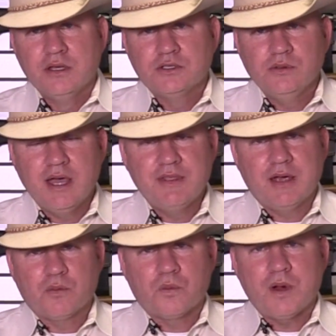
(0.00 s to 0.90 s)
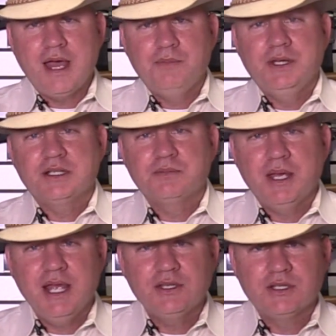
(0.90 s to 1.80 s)
So you have that rapid
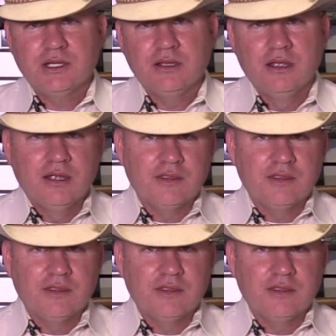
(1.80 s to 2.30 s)
expansion